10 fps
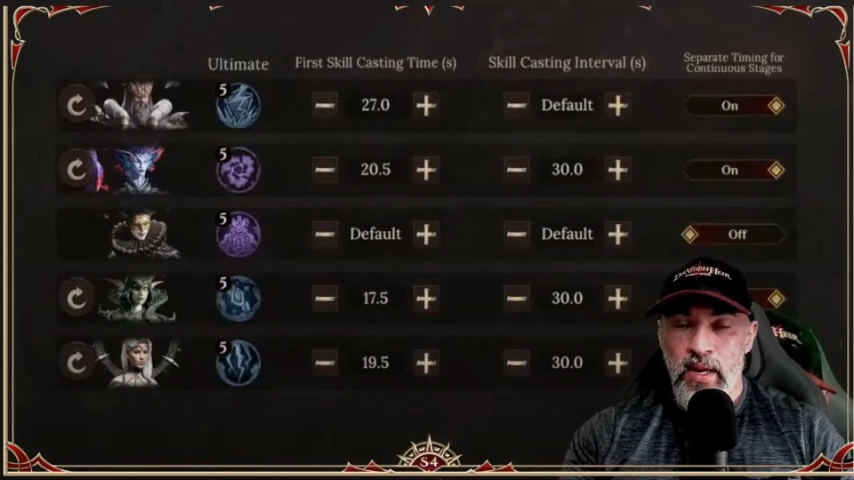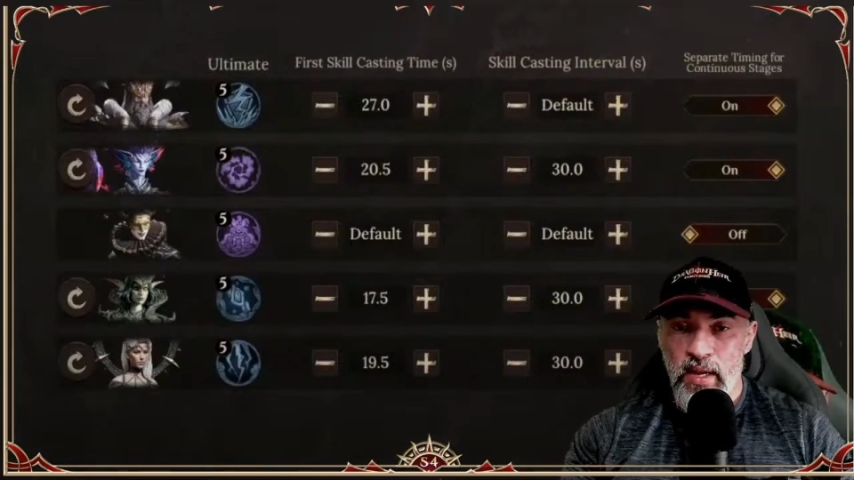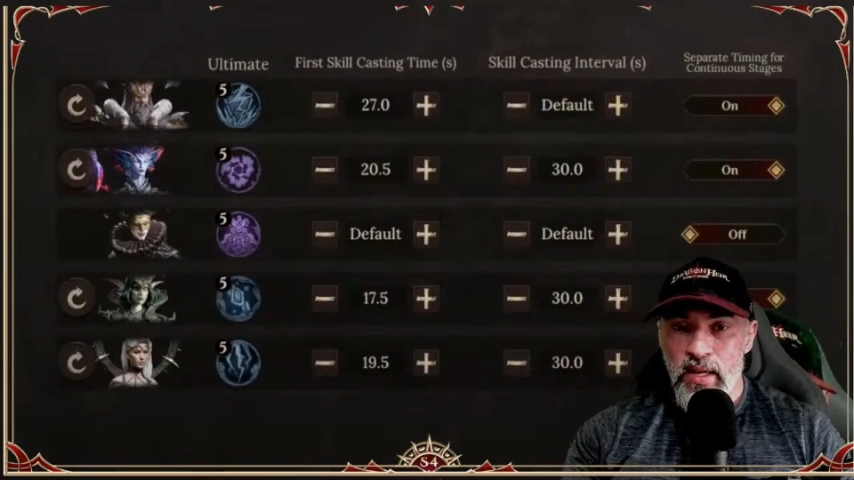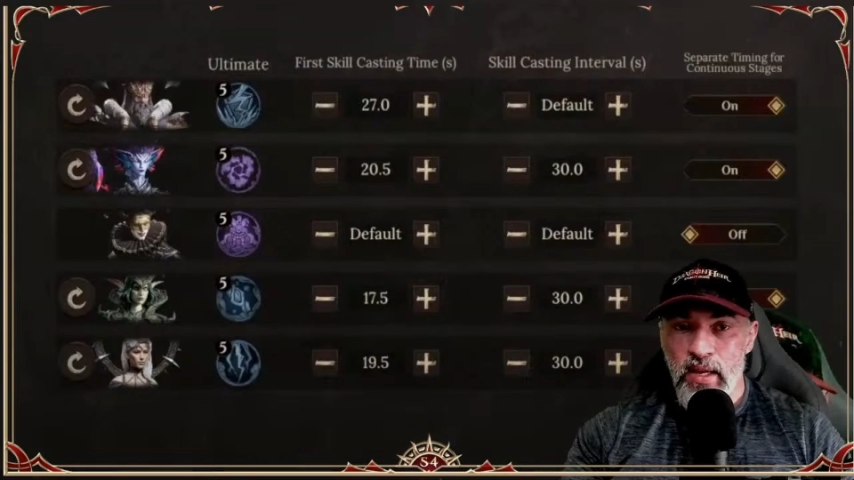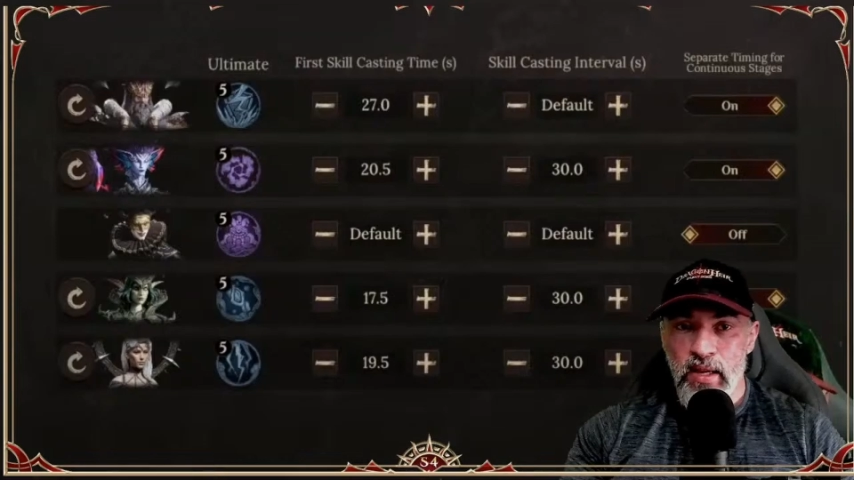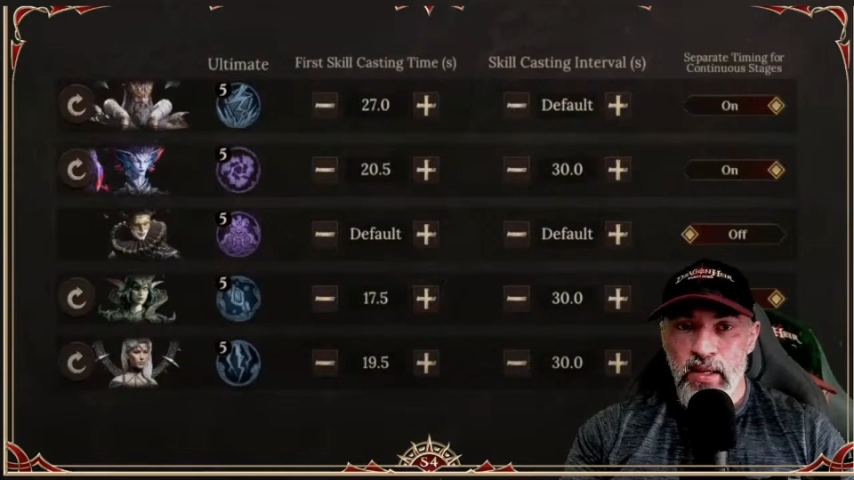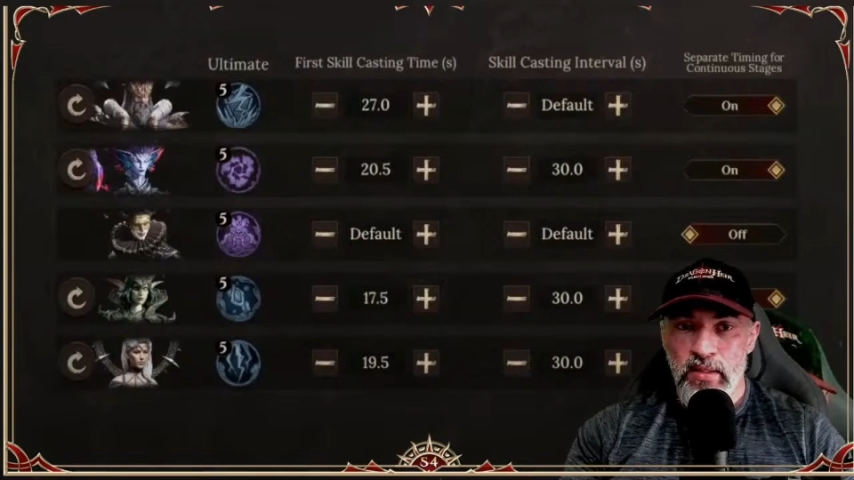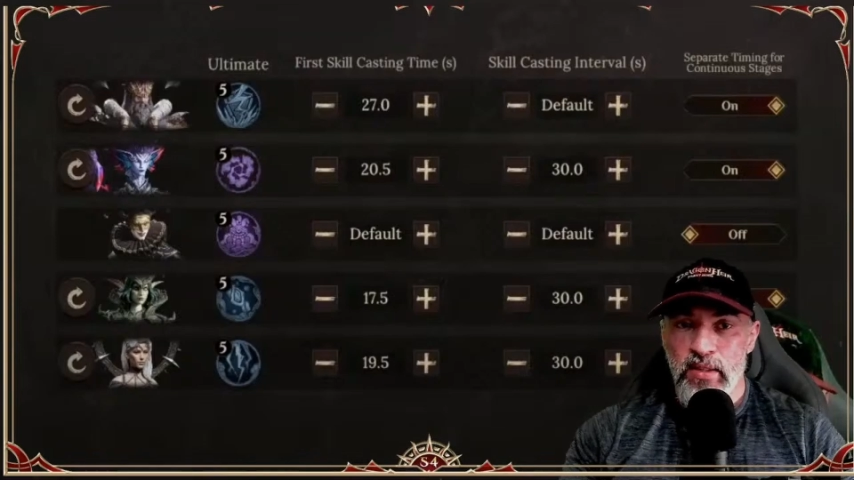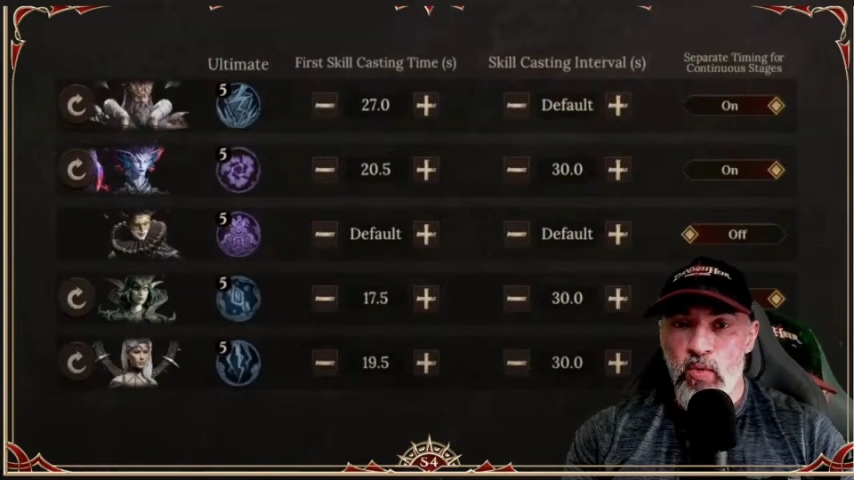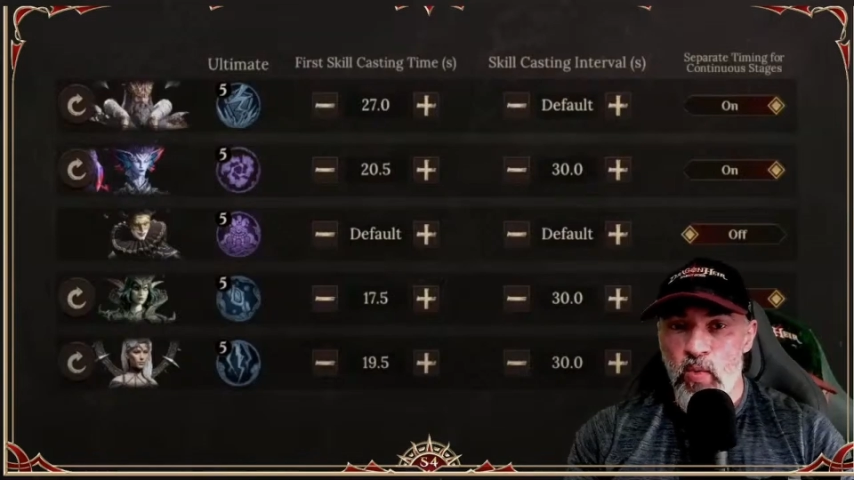
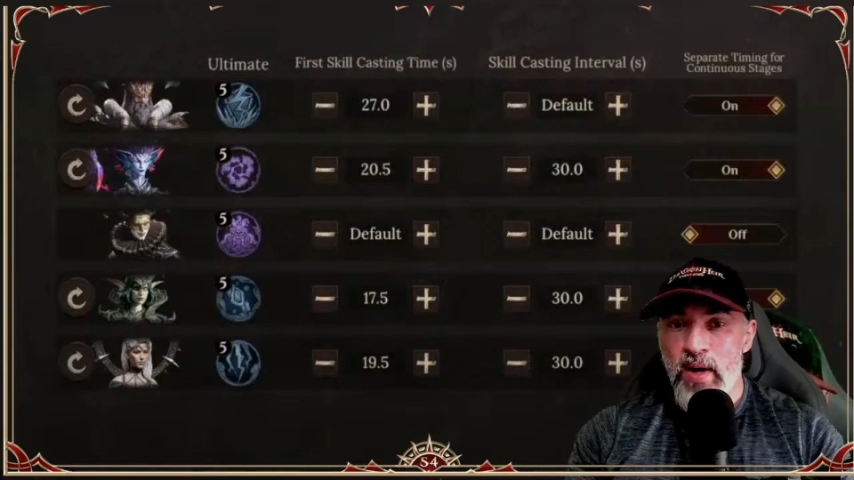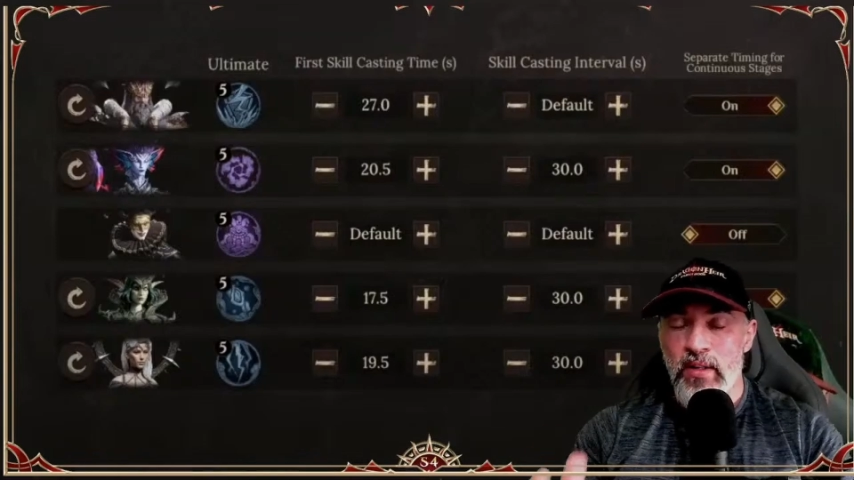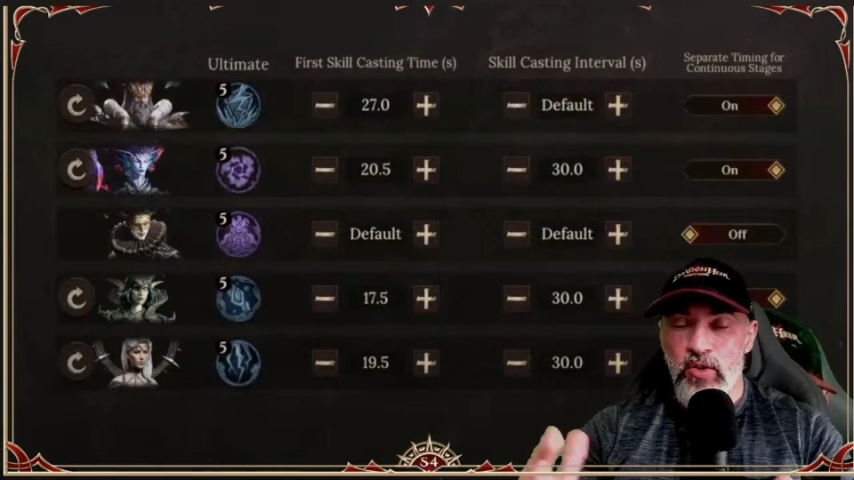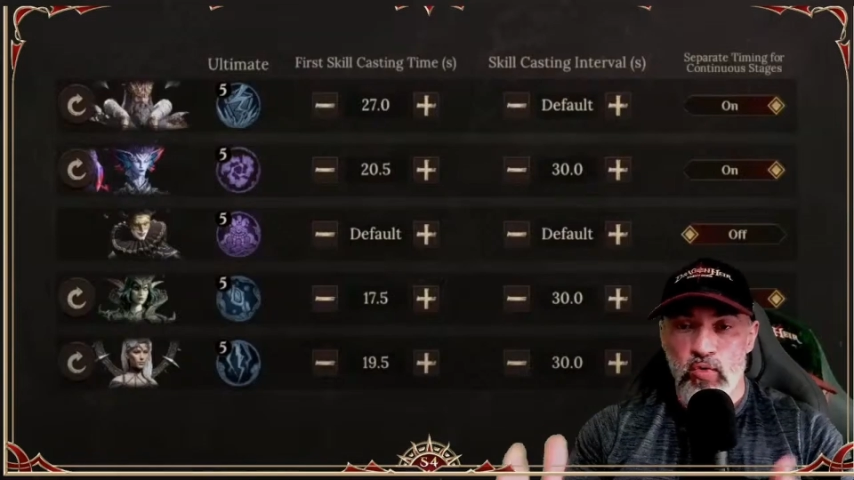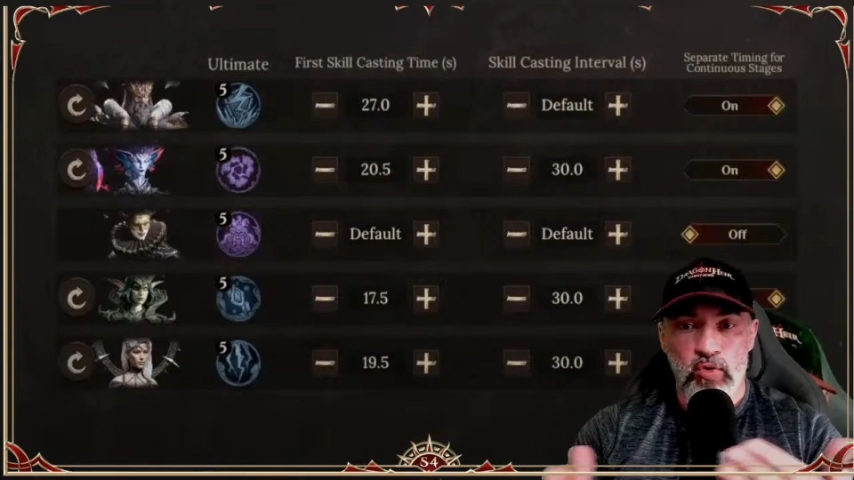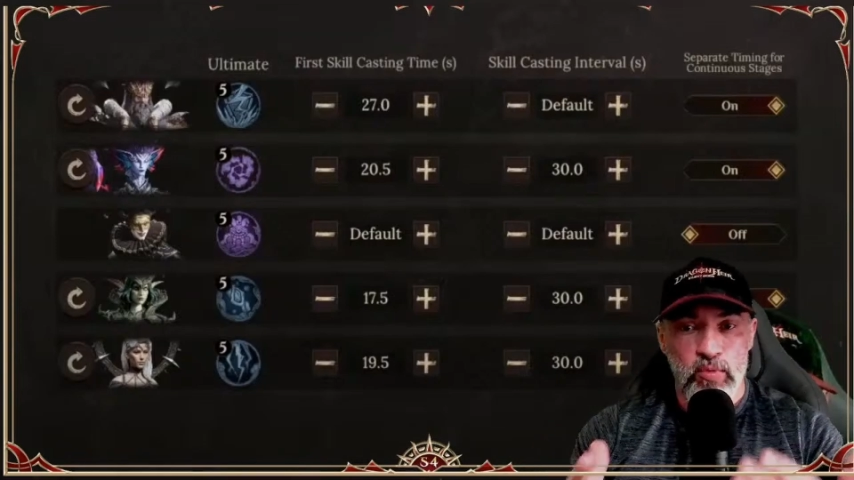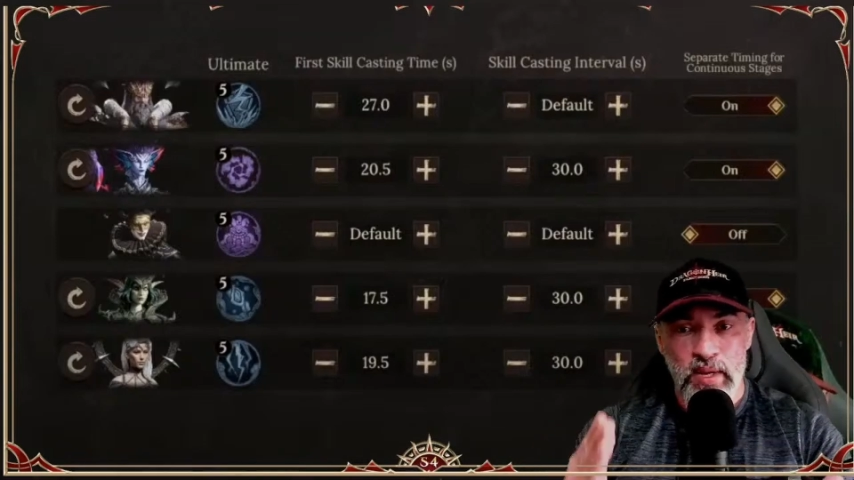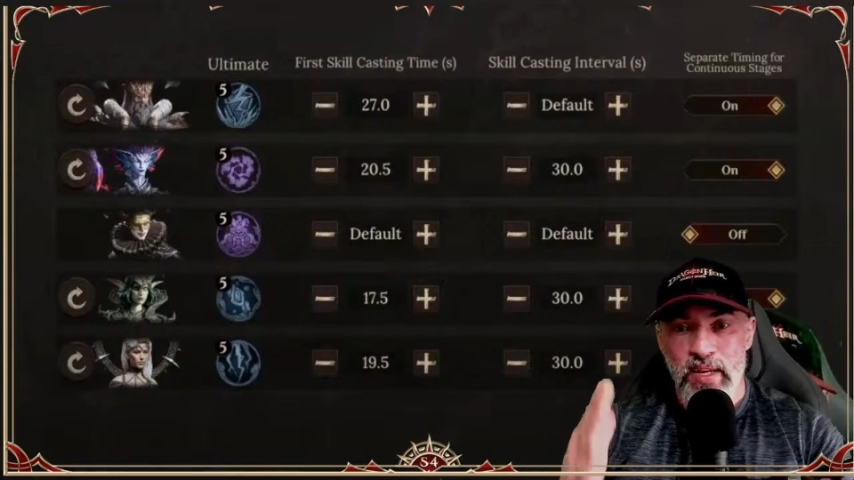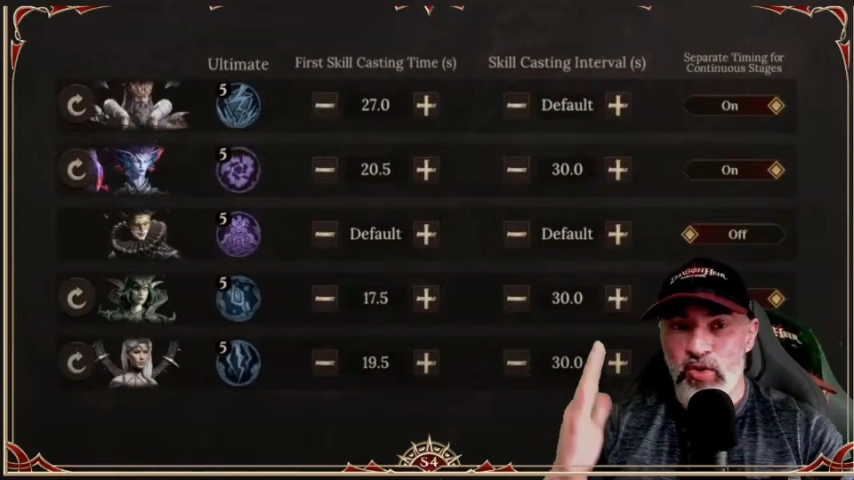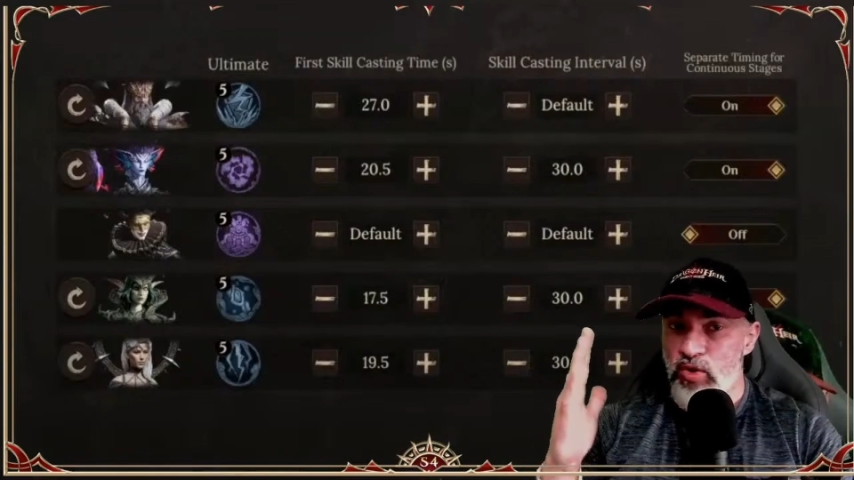is the one that's going to
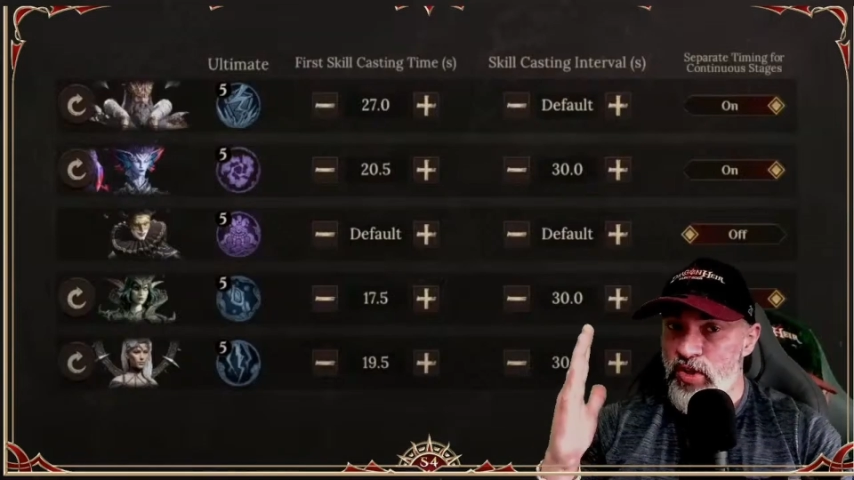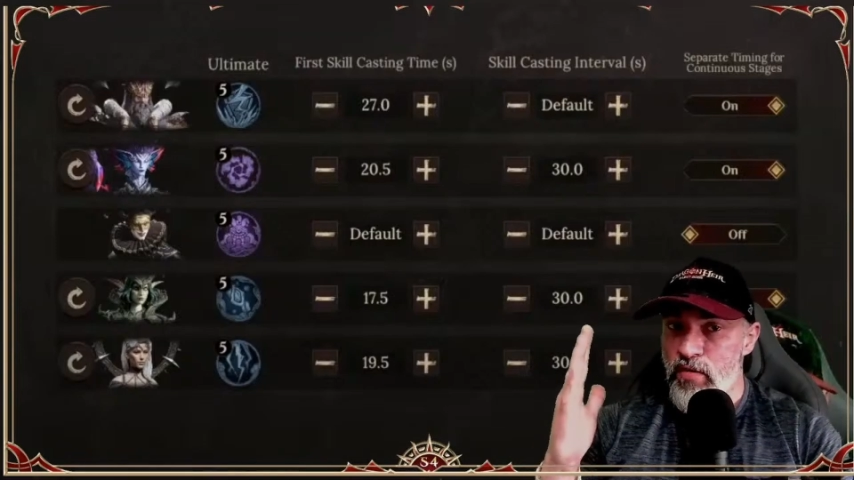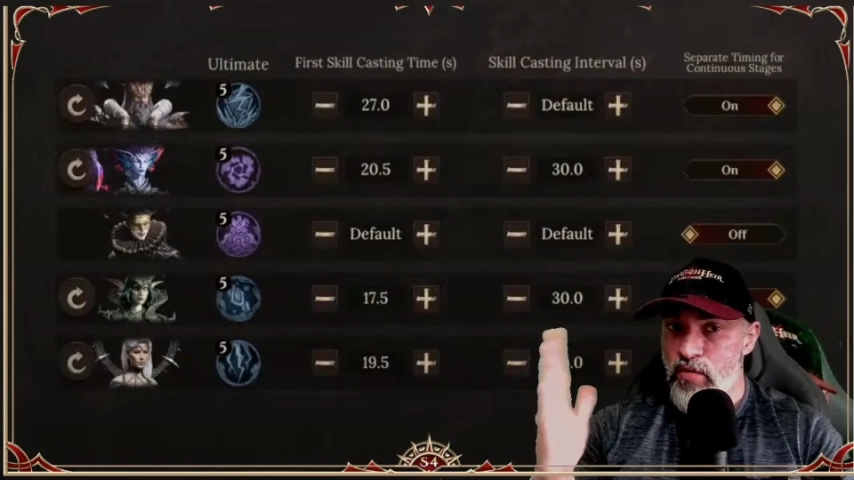be interesting